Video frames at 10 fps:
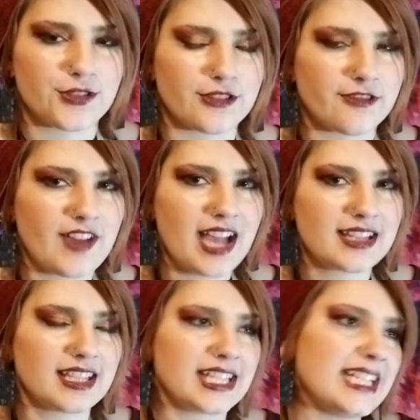The fact
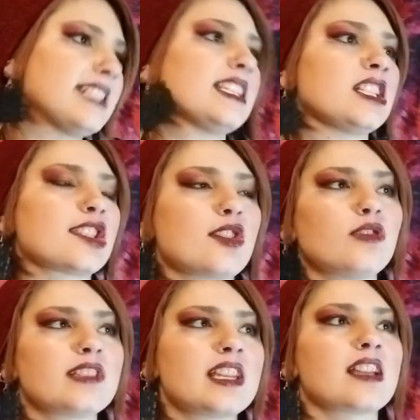that he's
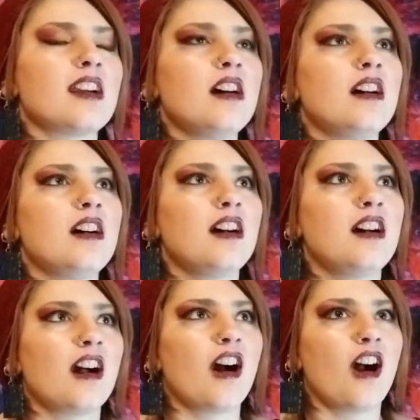insulting
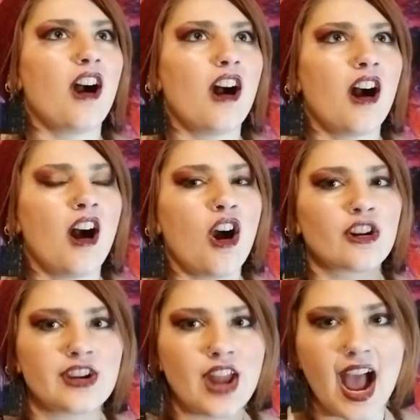our
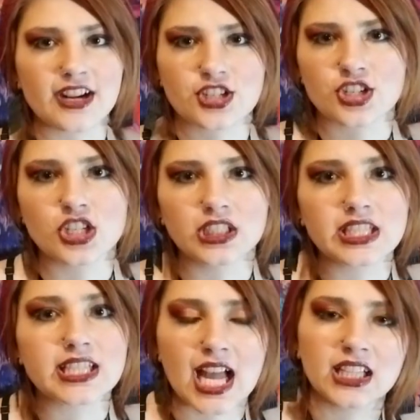national
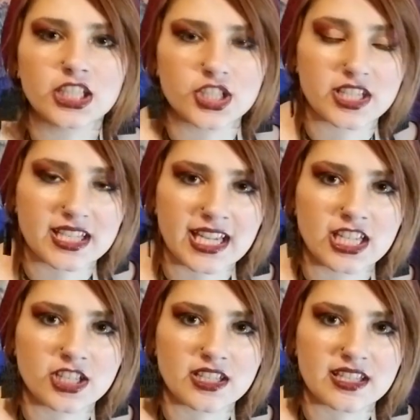intelligence
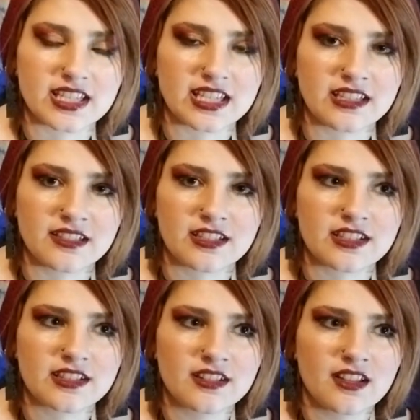
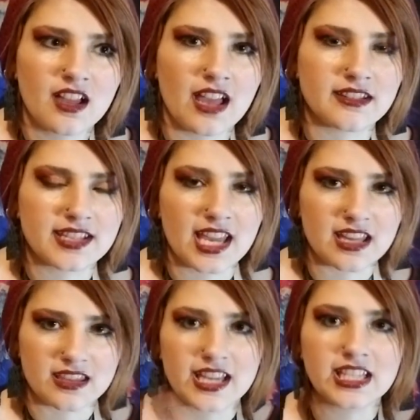agencies and saying
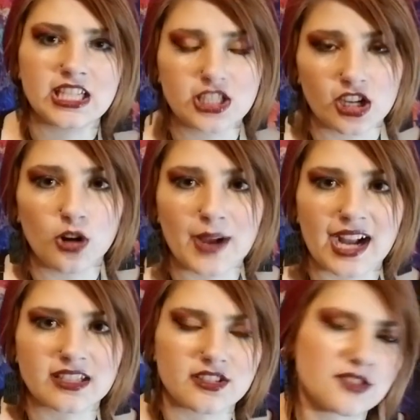they need to go
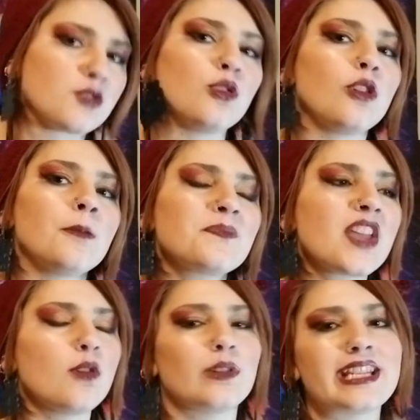back to school
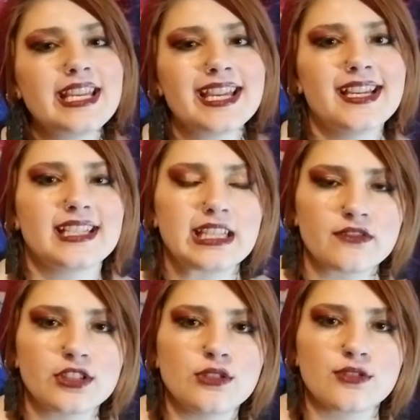when he can't
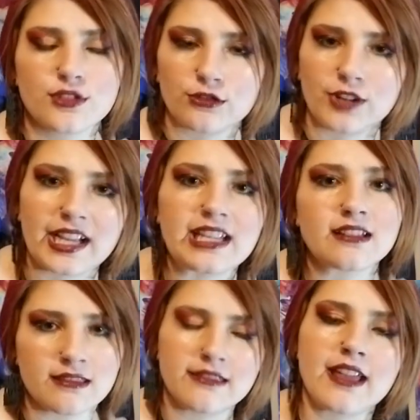even use the right
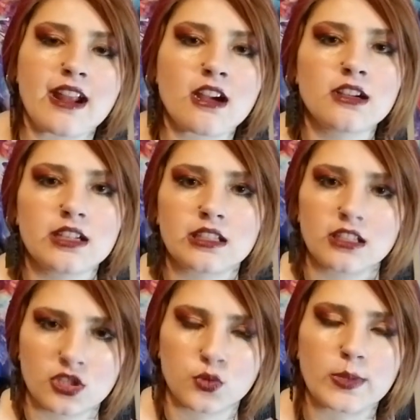there in a
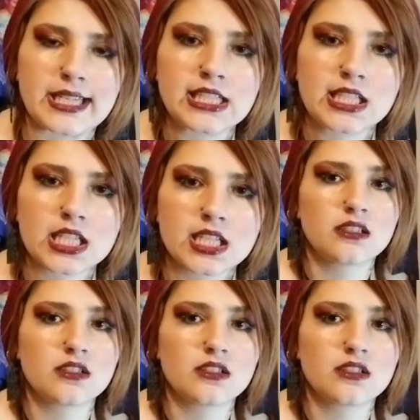tweet